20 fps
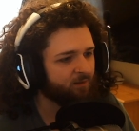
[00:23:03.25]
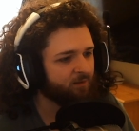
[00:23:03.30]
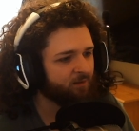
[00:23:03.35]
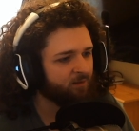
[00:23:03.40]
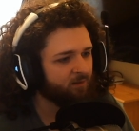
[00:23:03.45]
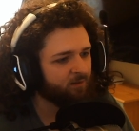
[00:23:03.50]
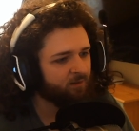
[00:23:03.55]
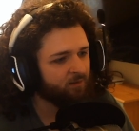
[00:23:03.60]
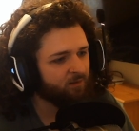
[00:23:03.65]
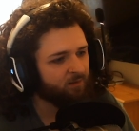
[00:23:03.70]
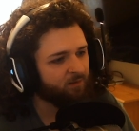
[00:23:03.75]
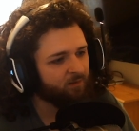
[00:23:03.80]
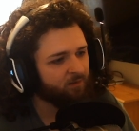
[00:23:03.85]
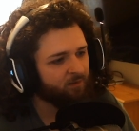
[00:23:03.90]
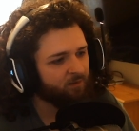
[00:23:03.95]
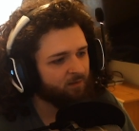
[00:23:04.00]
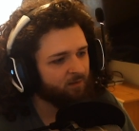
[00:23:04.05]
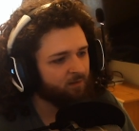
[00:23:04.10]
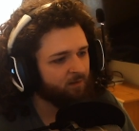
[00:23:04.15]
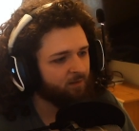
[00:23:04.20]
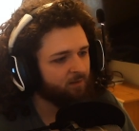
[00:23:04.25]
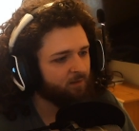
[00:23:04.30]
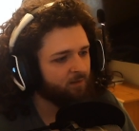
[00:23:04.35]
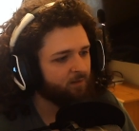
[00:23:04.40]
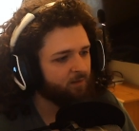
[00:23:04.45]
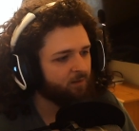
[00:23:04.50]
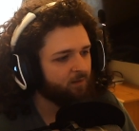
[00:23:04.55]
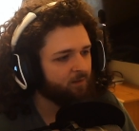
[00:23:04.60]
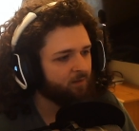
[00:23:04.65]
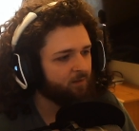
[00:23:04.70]

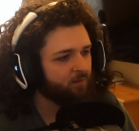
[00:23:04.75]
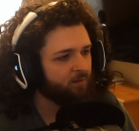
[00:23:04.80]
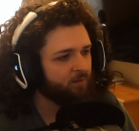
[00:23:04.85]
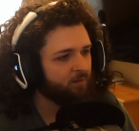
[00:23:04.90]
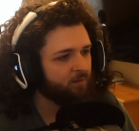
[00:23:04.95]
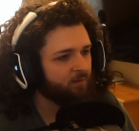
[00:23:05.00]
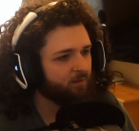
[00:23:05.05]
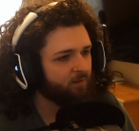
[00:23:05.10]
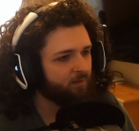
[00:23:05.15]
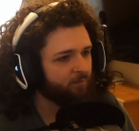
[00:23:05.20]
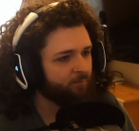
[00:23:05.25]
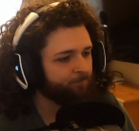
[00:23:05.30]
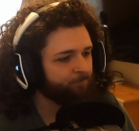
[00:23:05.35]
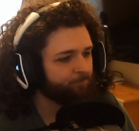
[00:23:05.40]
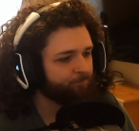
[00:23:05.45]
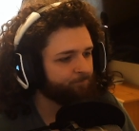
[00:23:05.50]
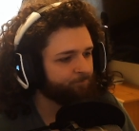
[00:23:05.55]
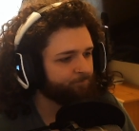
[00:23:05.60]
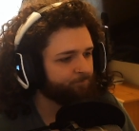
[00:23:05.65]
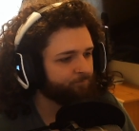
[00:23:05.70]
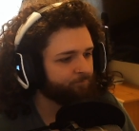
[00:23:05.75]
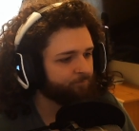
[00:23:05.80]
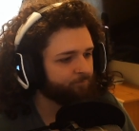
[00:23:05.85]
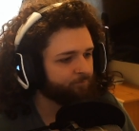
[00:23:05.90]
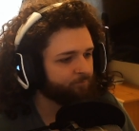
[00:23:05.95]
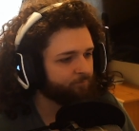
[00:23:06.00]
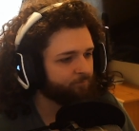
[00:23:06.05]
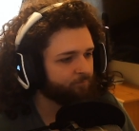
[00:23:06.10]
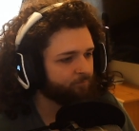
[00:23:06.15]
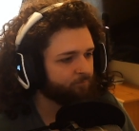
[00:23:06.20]

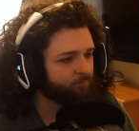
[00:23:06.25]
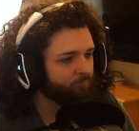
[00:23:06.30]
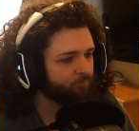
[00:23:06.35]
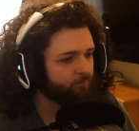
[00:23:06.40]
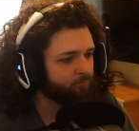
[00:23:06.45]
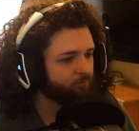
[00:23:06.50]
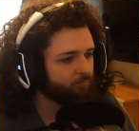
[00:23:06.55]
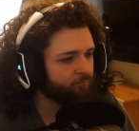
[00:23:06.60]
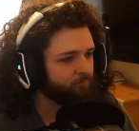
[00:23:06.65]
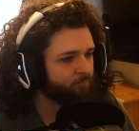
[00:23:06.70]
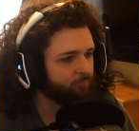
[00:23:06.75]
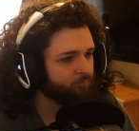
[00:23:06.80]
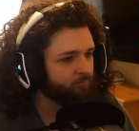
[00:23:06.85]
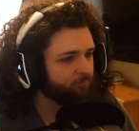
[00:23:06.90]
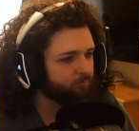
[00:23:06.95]
No one is speaking in this clip.